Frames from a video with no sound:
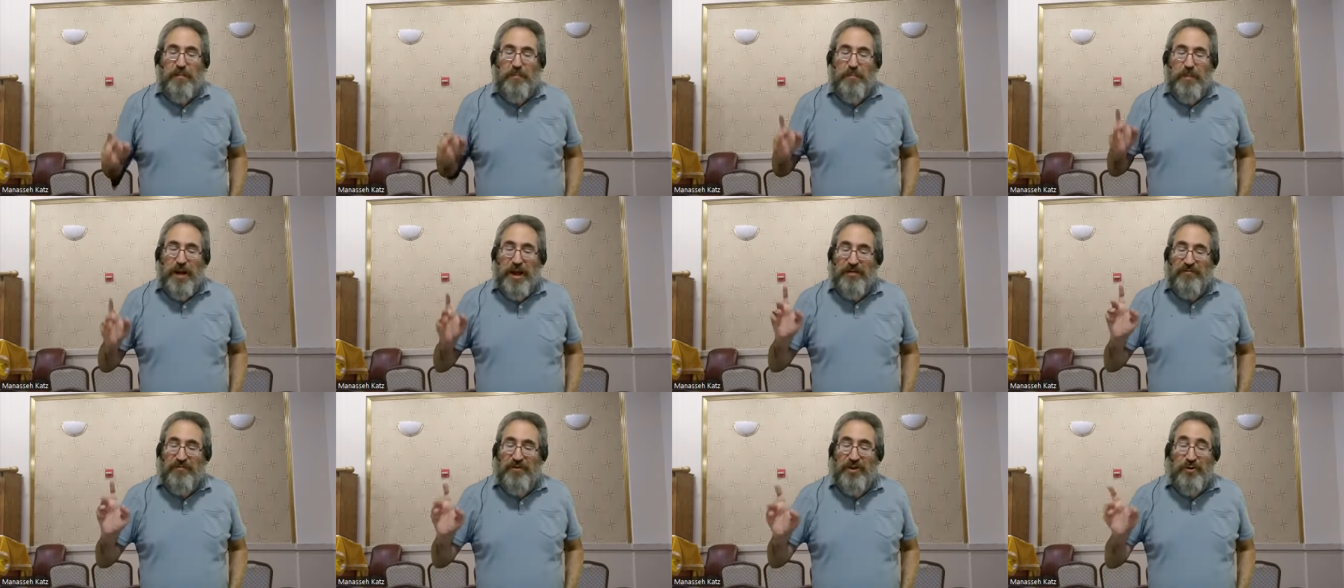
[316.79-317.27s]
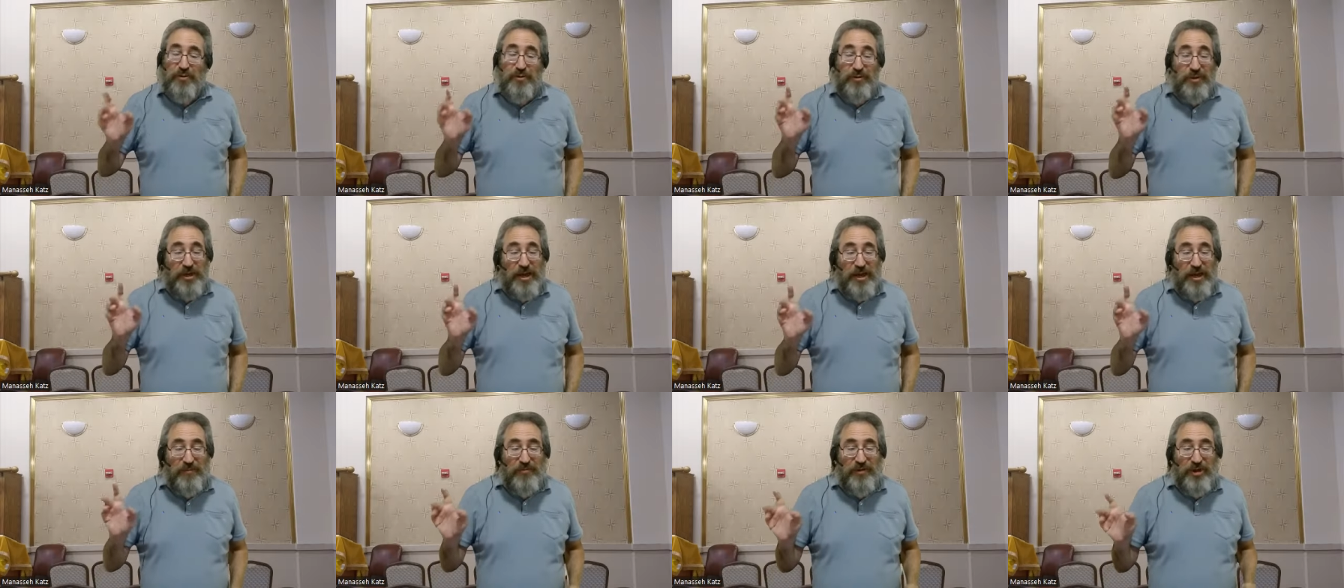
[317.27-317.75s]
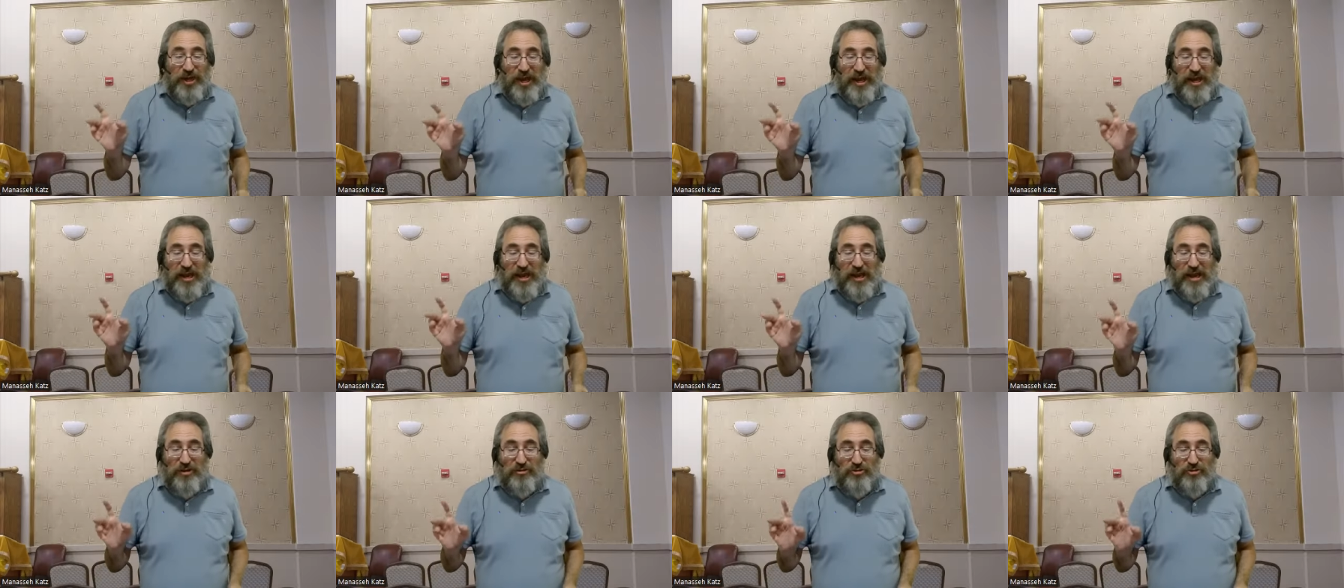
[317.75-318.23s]
My view of the
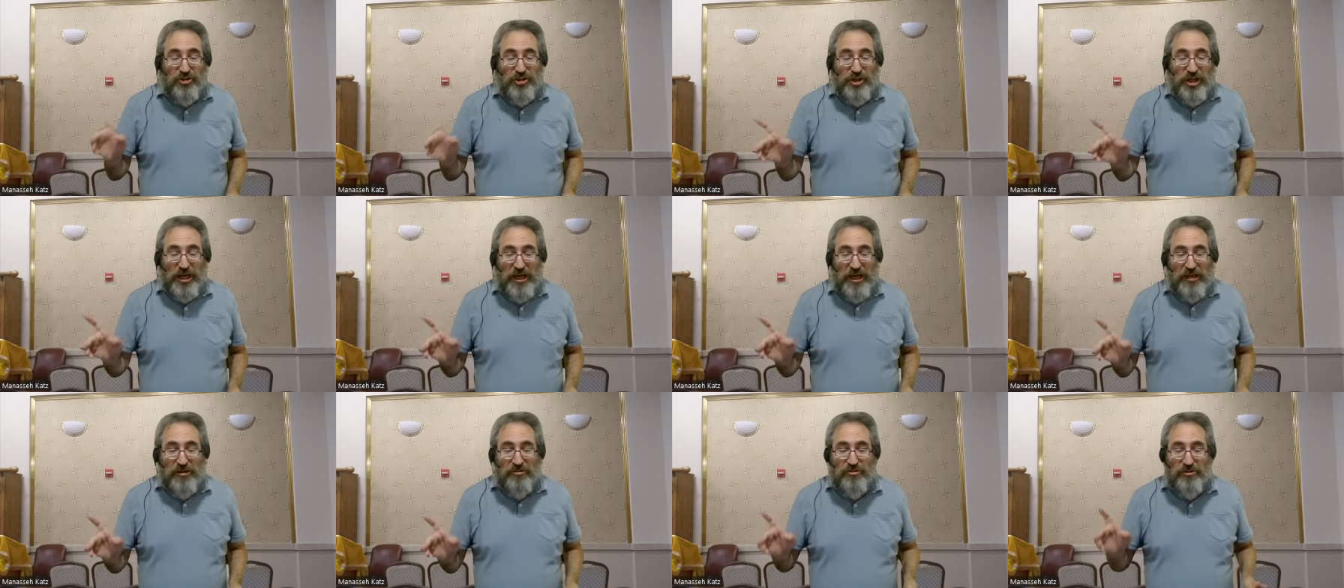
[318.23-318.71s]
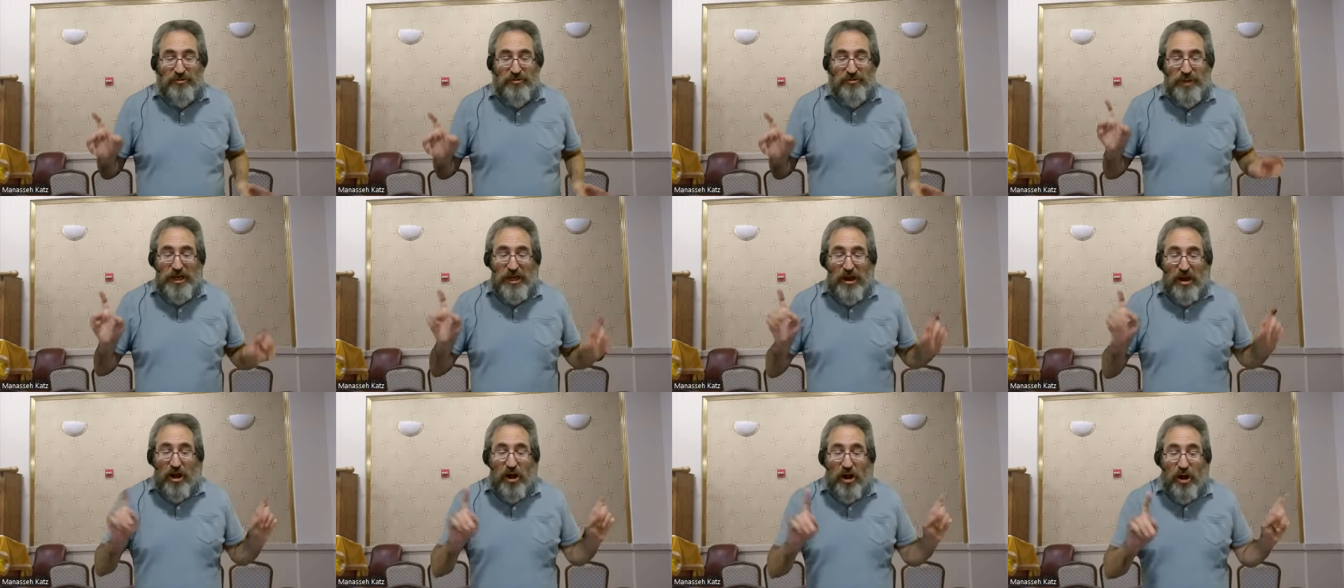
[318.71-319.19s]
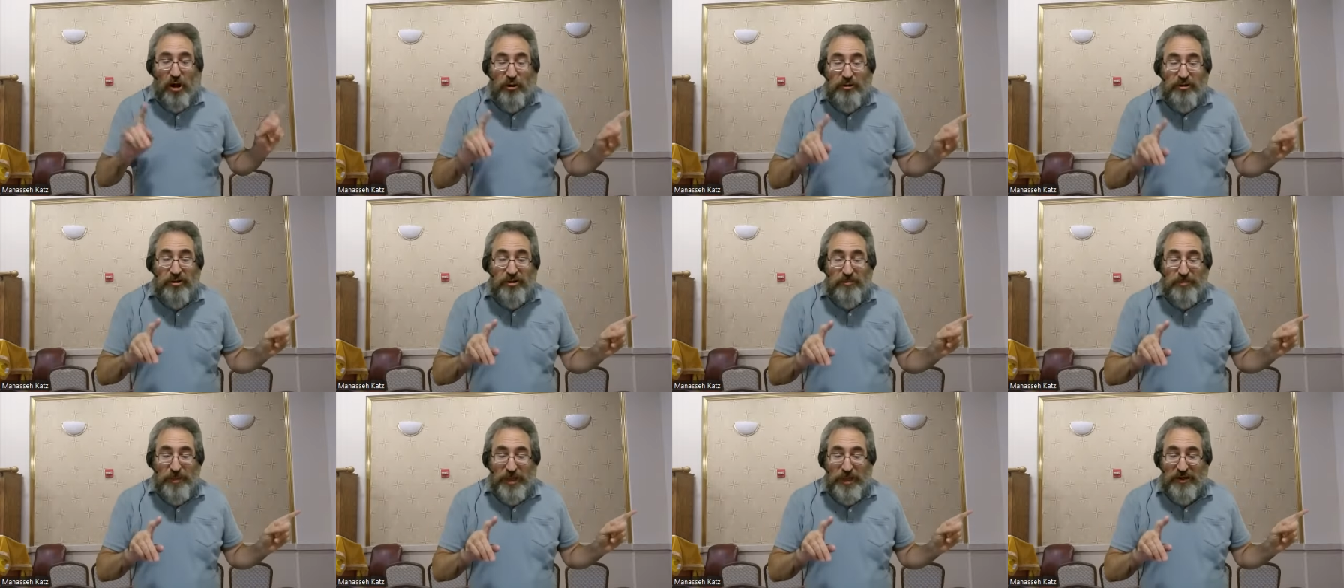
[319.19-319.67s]
MVA has changed from the
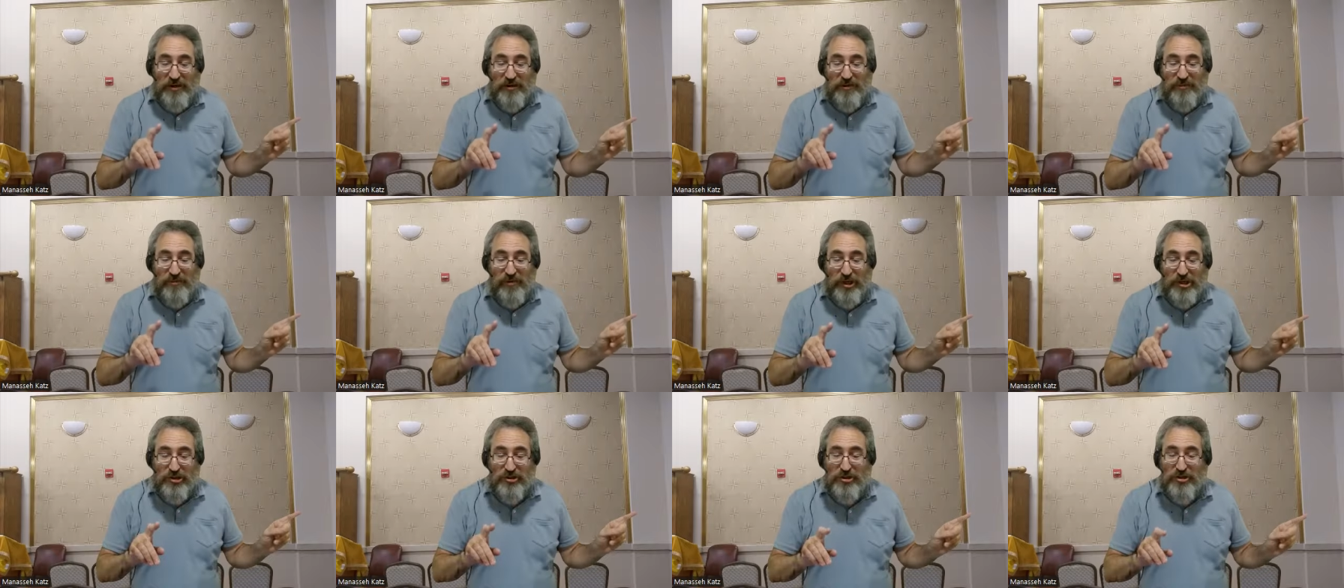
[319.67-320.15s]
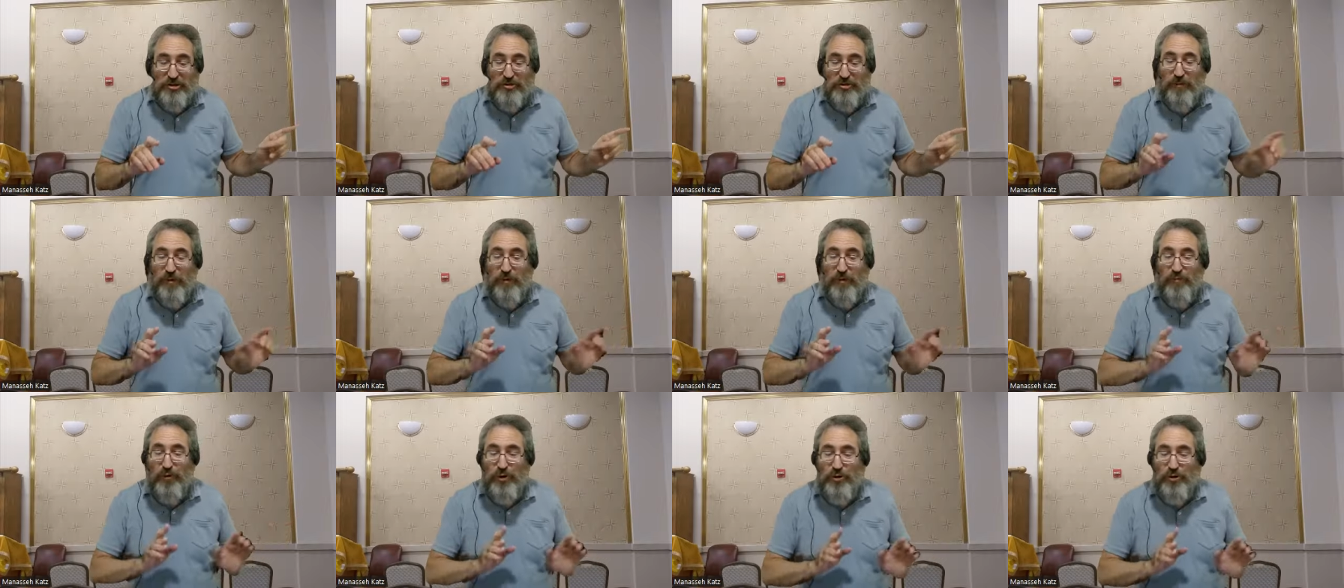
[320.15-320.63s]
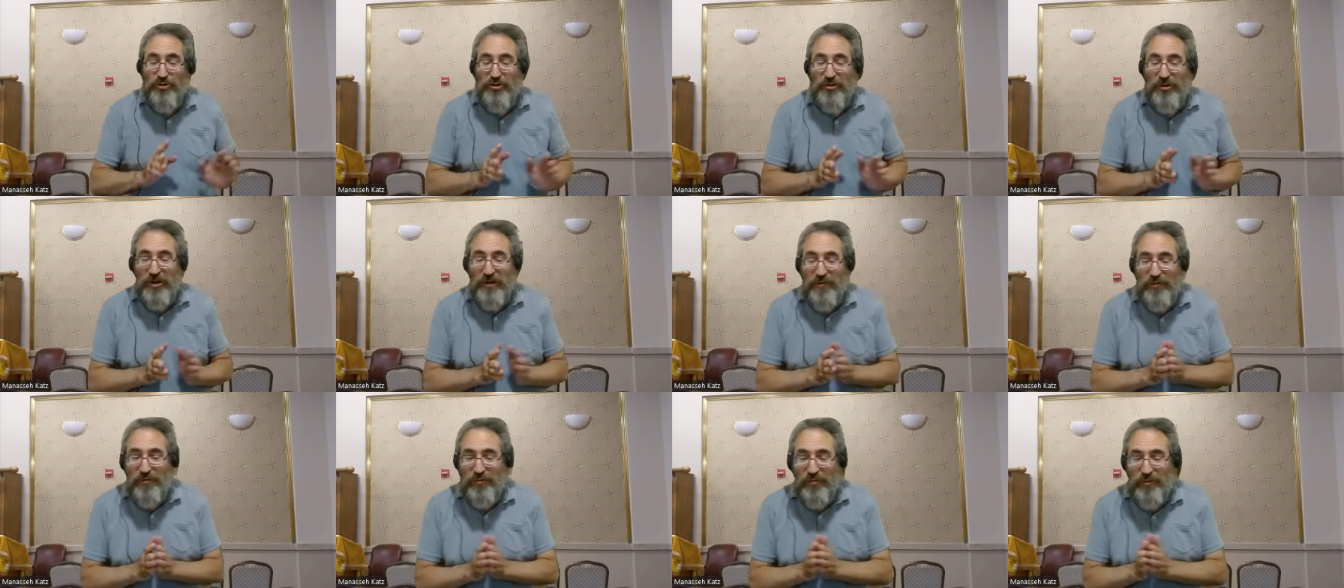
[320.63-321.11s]
ultimate in friction to a
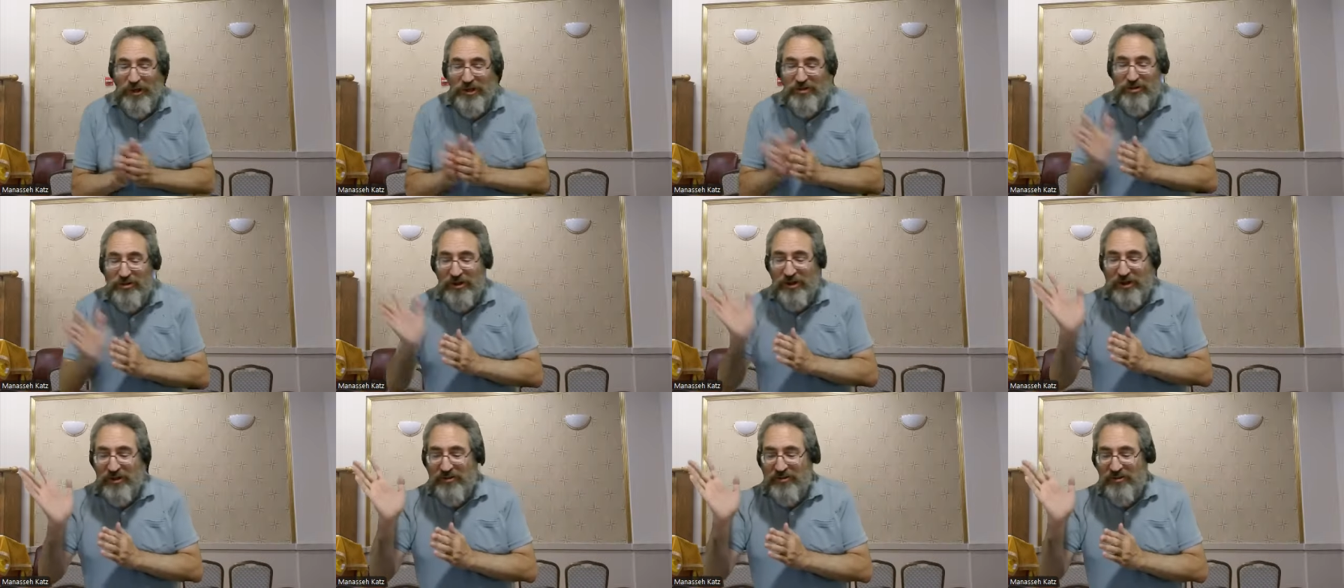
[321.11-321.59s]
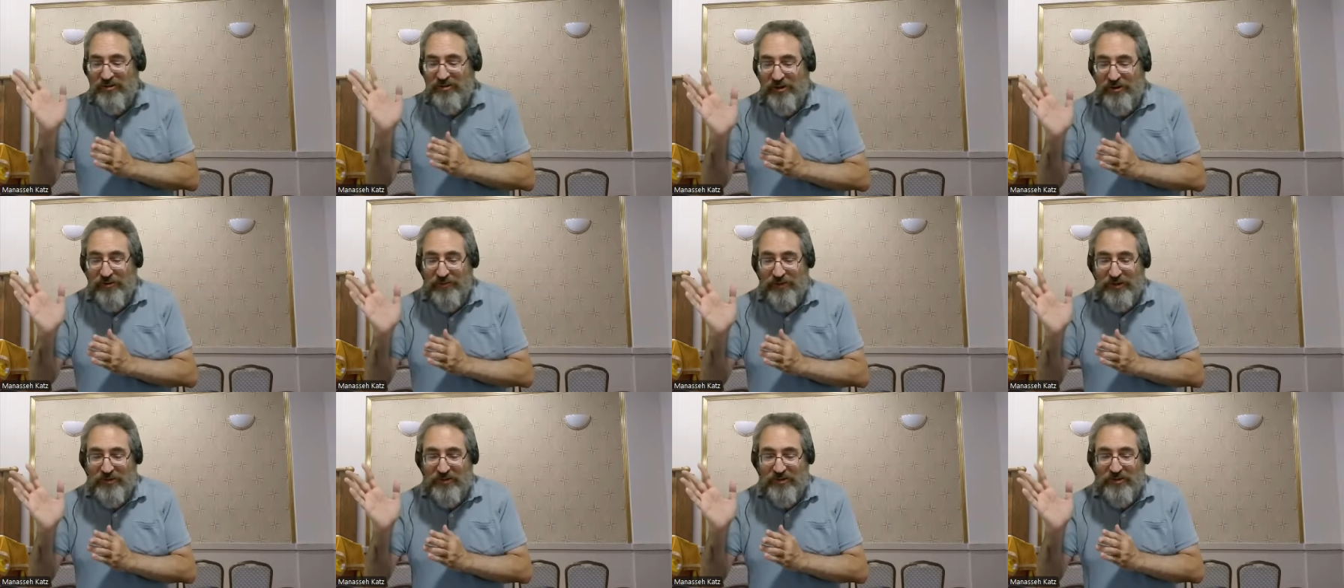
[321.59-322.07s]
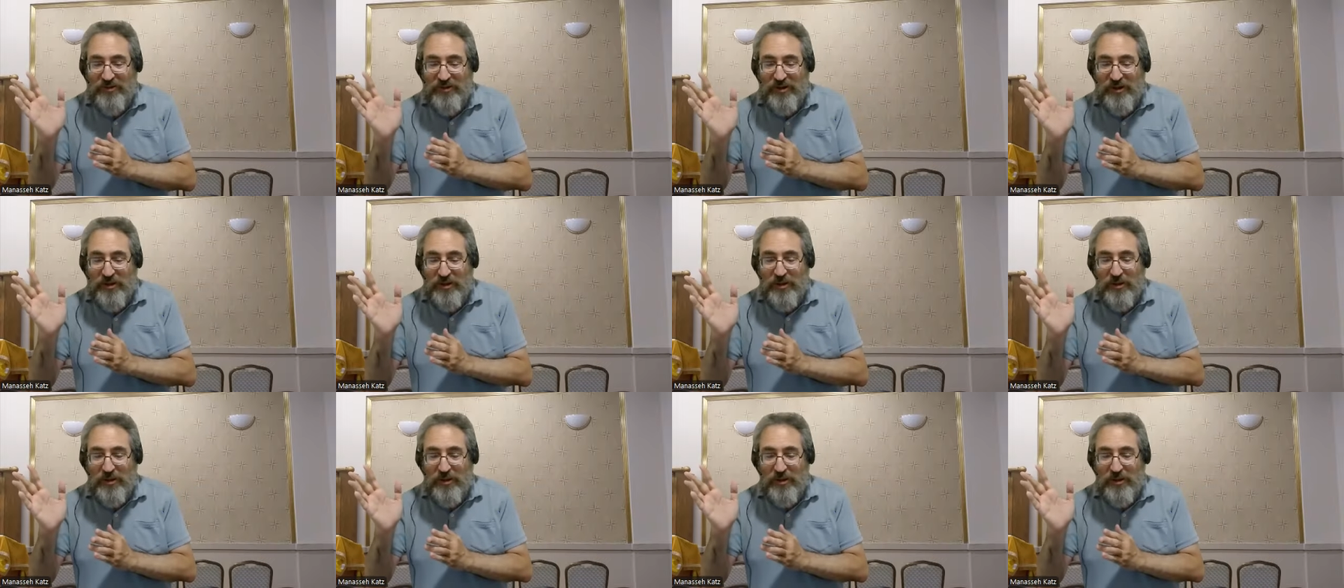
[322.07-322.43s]
virtually frictionless service.